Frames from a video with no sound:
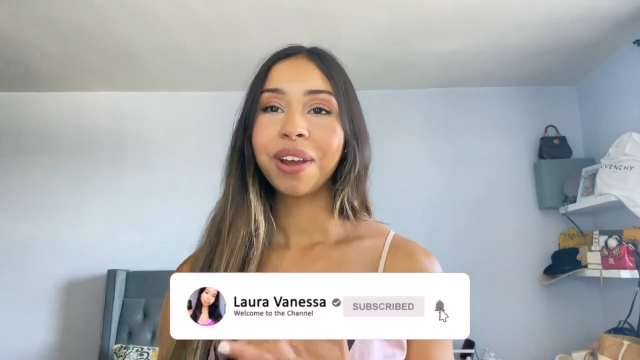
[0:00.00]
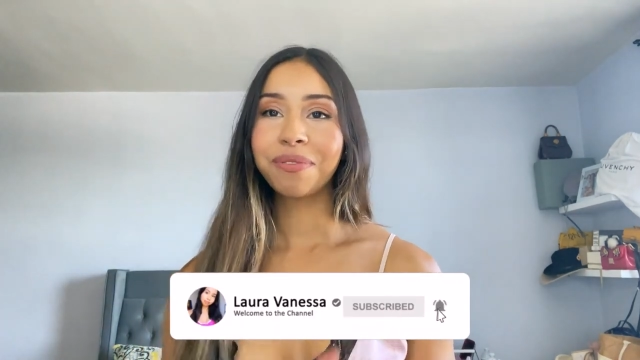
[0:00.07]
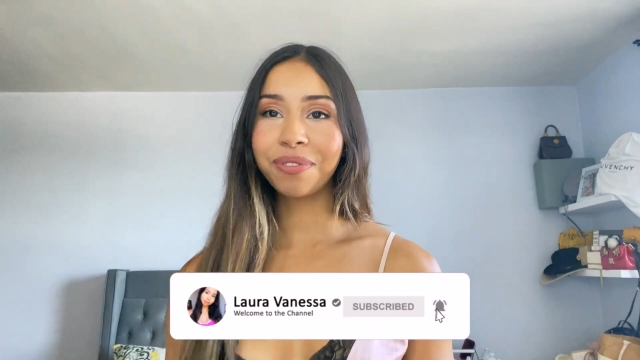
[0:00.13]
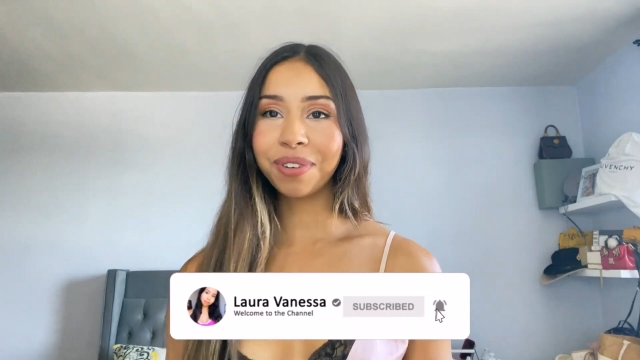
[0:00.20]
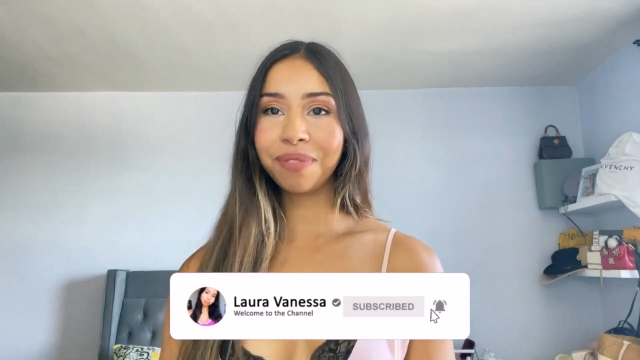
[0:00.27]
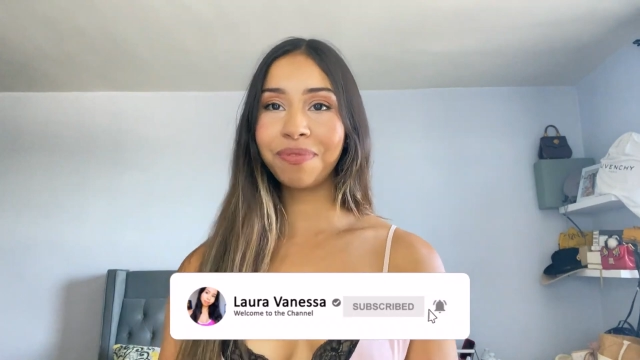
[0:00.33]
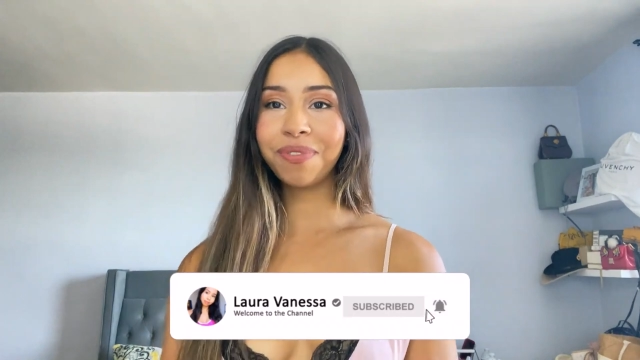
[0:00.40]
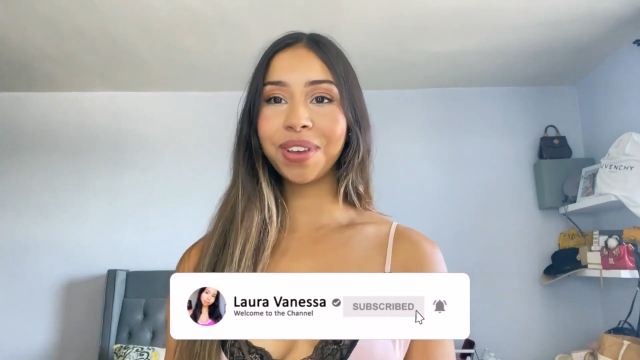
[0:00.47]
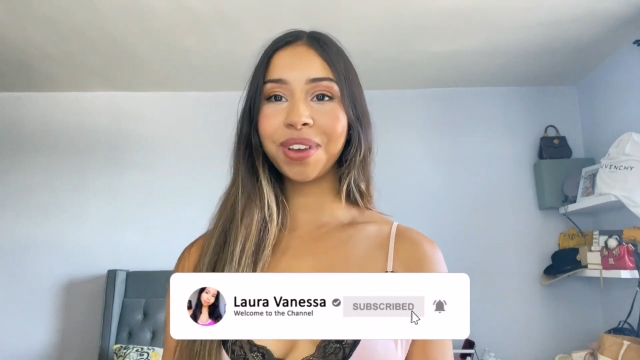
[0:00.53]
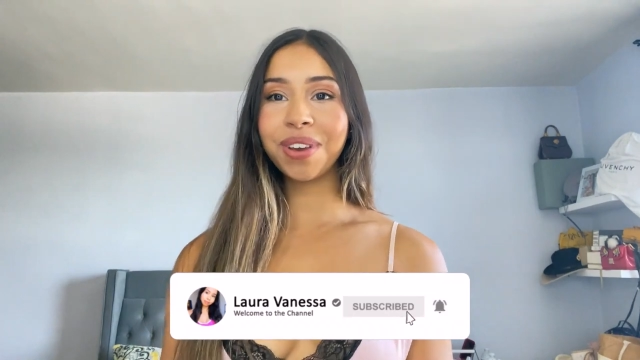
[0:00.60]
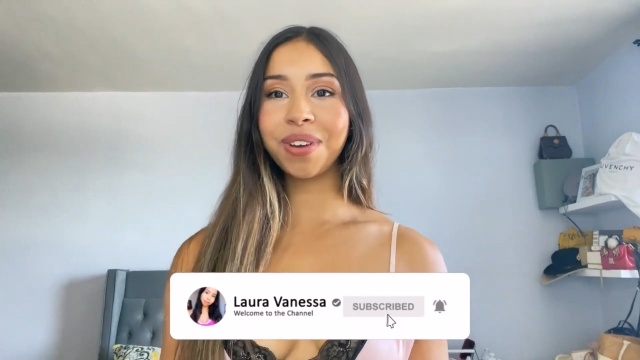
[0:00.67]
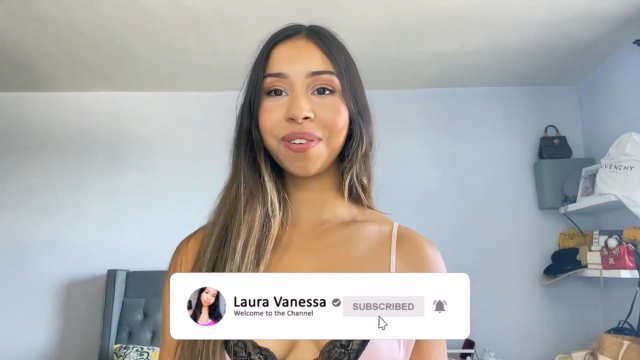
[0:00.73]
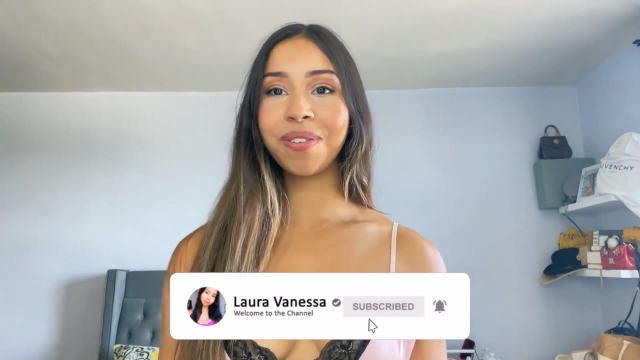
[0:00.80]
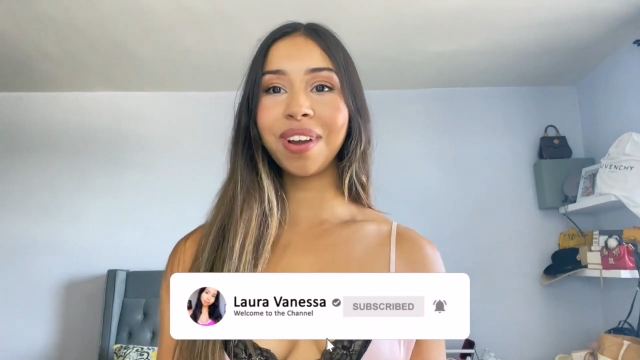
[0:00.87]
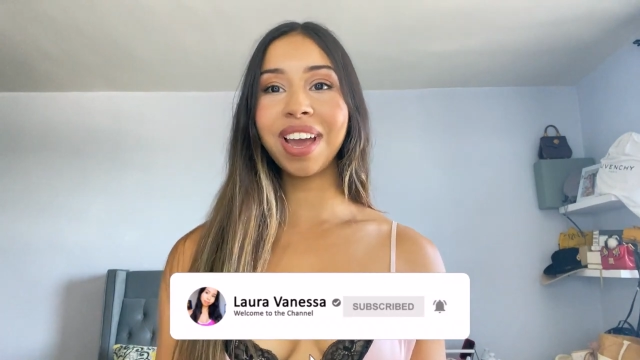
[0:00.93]

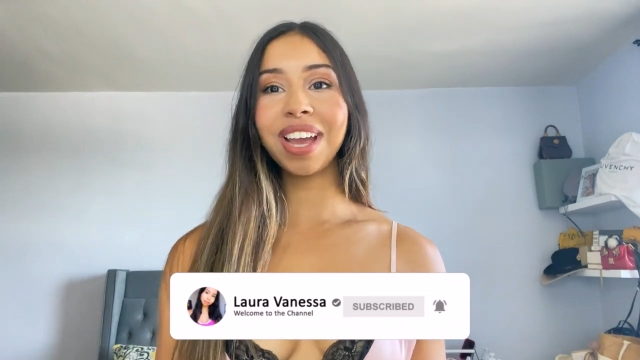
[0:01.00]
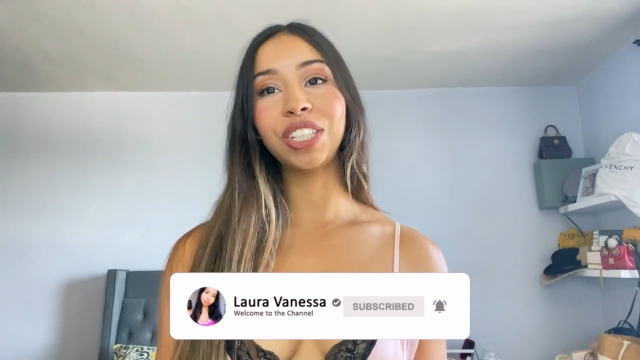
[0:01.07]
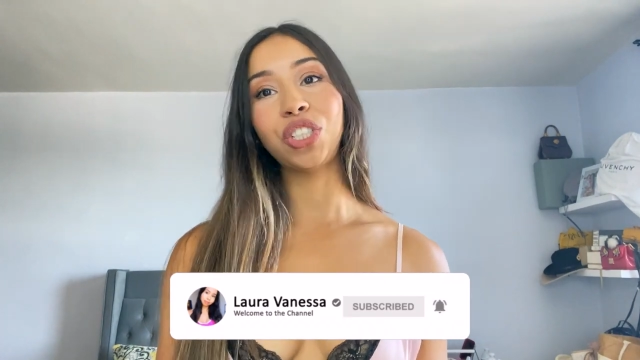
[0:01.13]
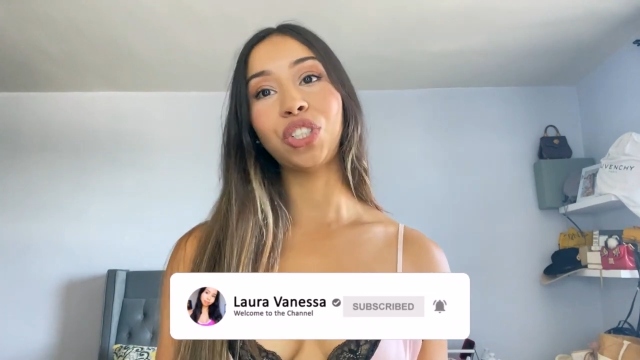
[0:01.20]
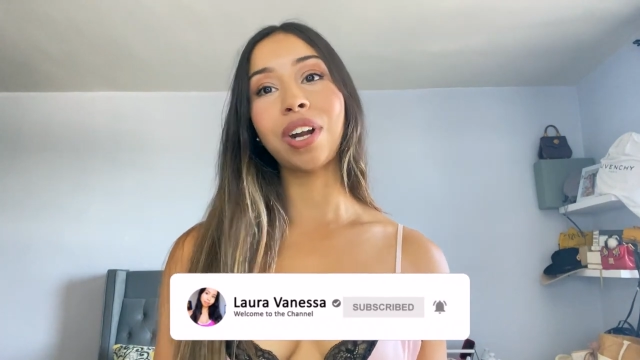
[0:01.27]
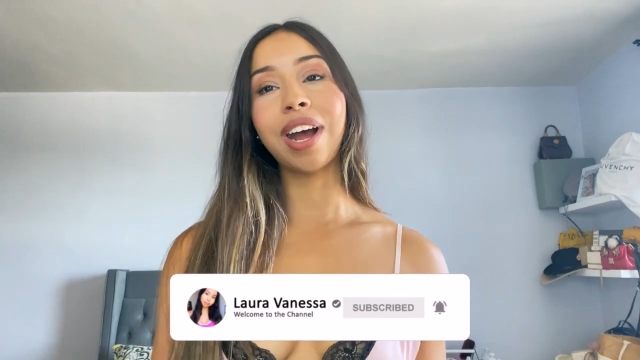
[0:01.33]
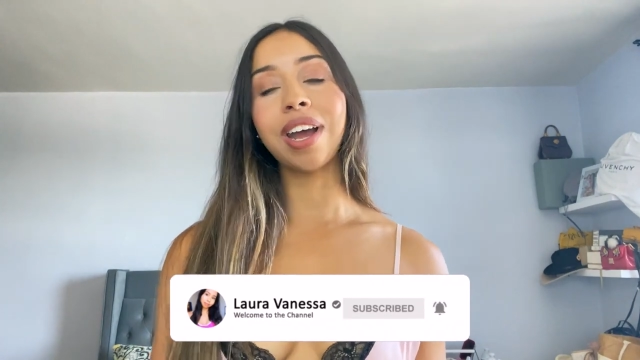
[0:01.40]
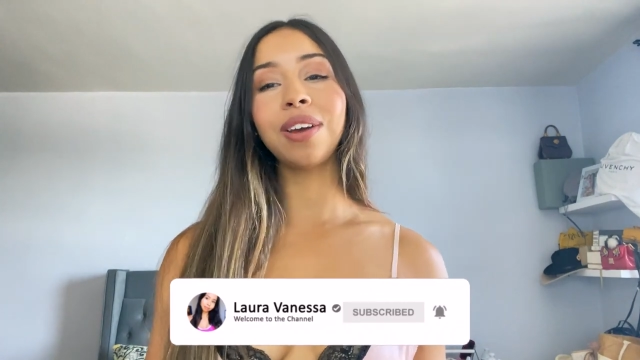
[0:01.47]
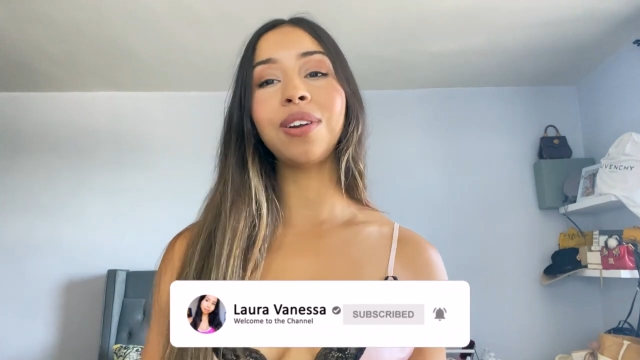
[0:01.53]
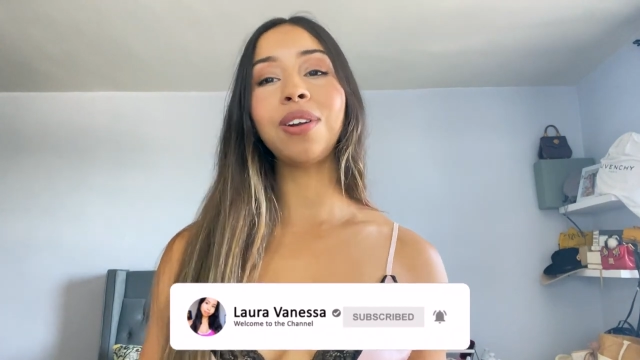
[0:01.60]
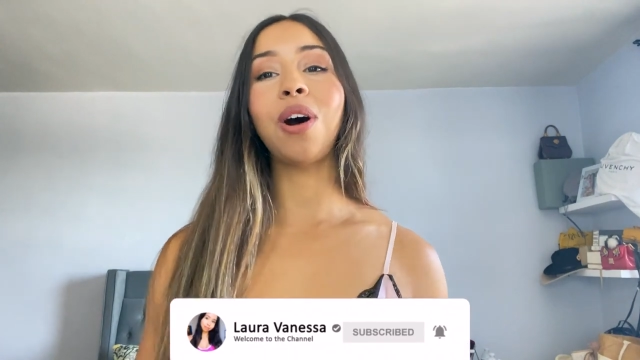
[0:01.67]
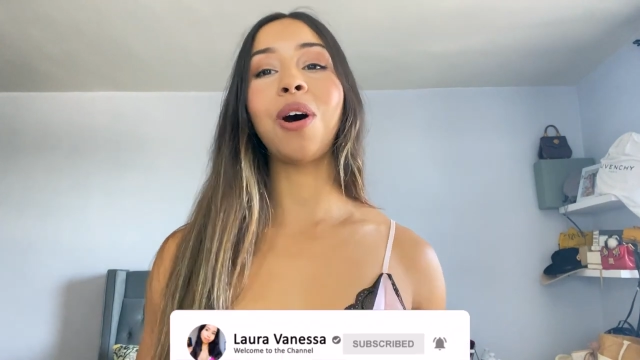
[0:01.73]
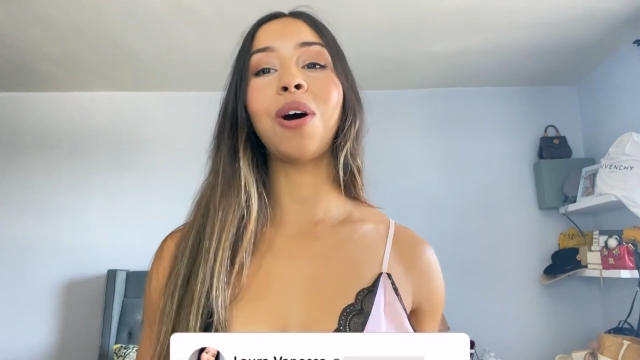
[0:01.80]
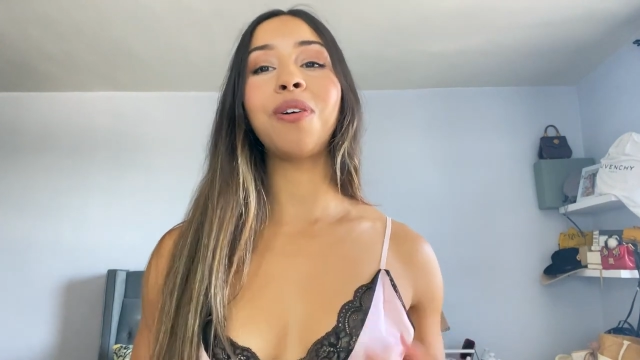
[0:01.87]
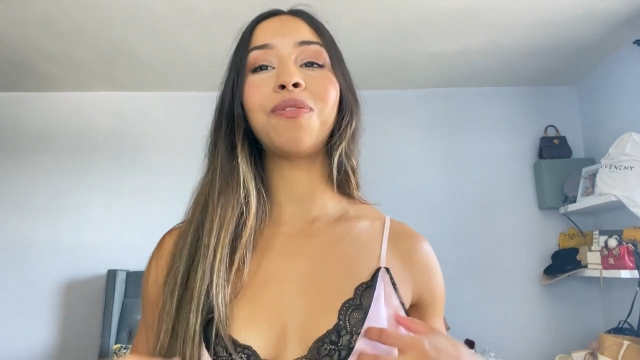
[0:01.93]
review and try on
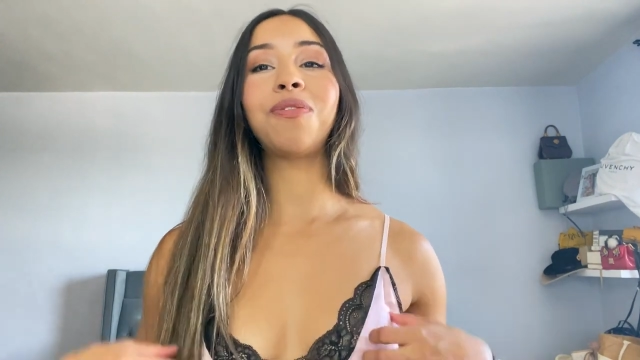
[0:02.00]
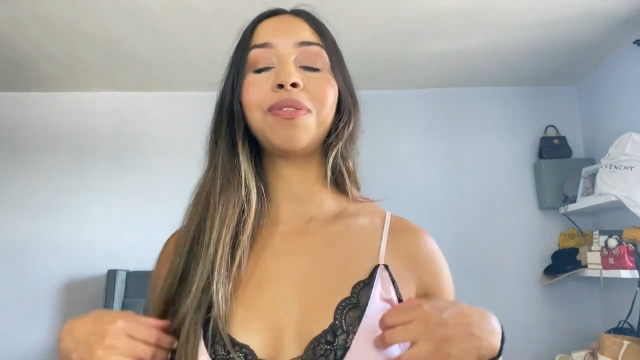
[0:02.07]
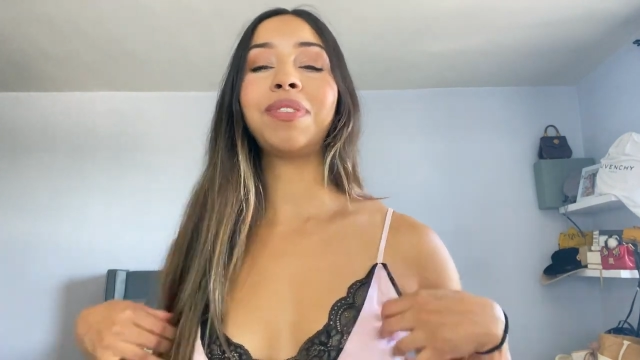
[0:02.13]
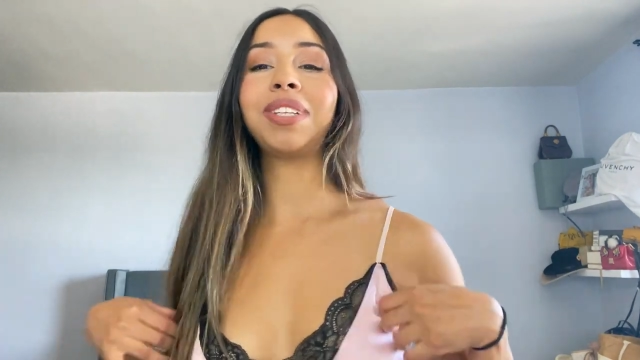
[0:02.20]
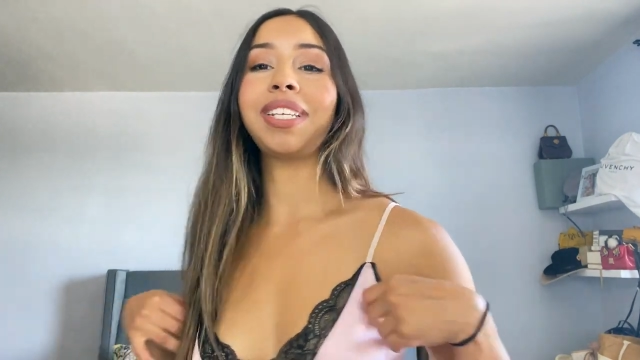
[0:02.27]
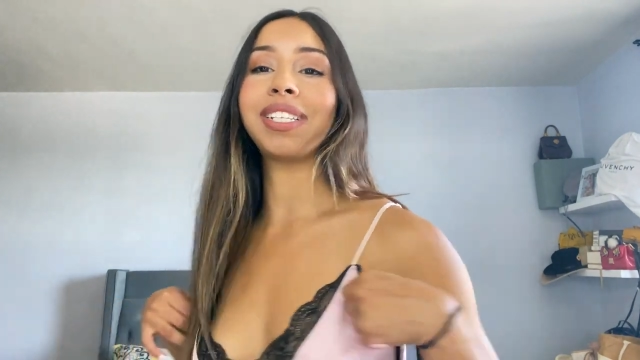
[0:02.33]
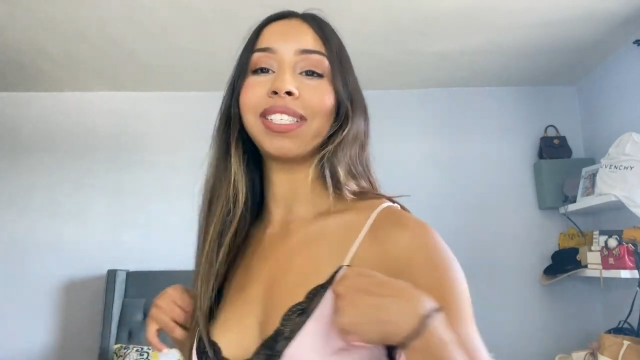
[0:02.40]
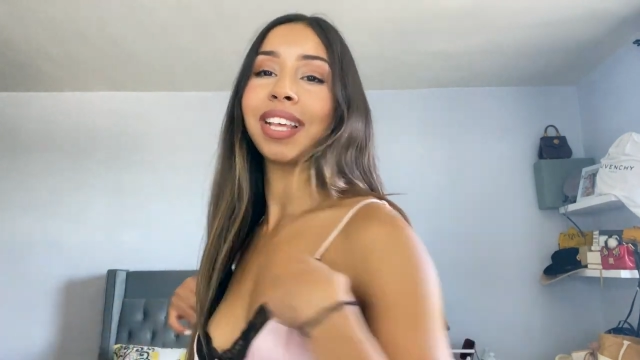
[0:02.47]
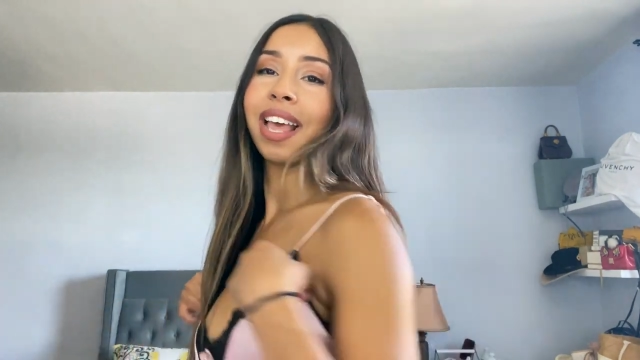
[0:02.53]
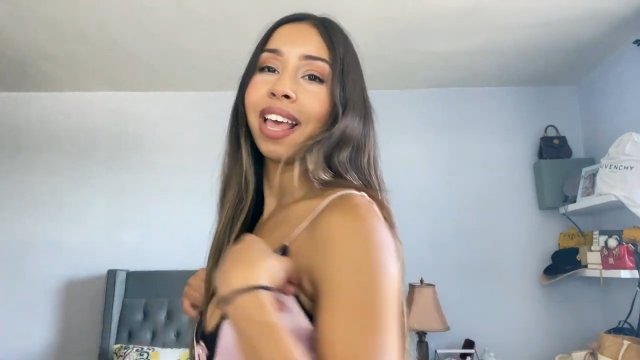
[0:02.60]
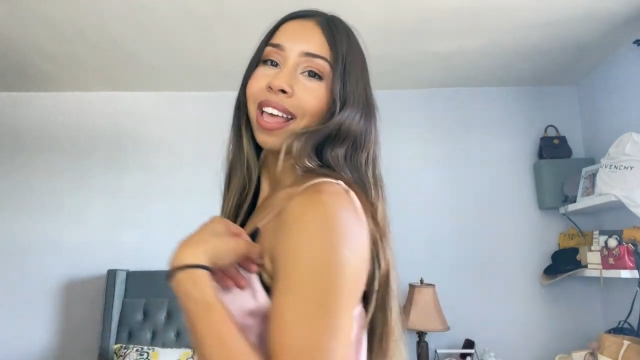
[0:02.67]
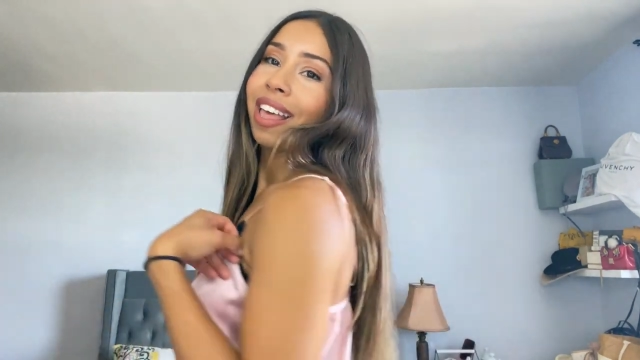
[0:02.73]
haul from this